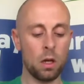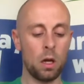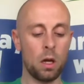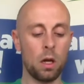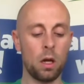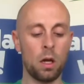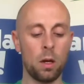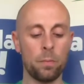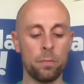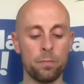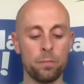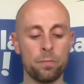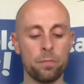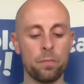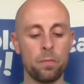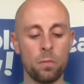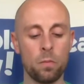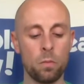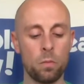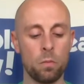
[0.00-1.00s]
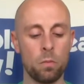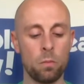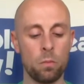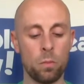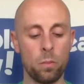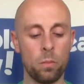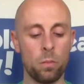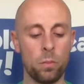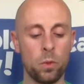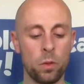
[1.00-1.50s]

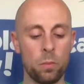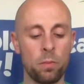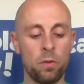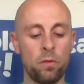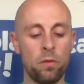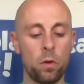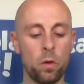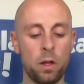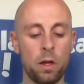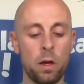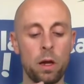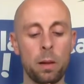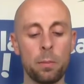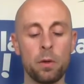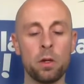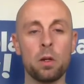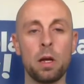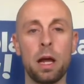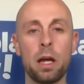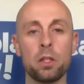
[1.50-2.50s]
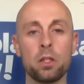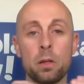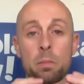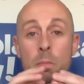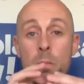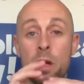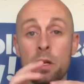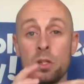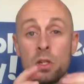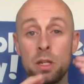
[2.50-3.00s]
But before that, I'm going to actually
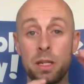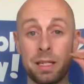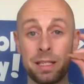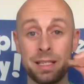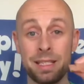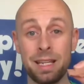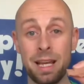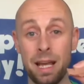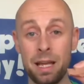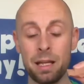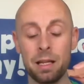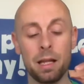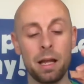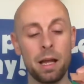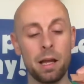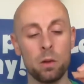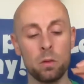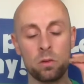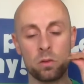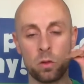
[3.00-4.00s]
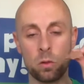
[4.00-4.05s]
measure his tail out.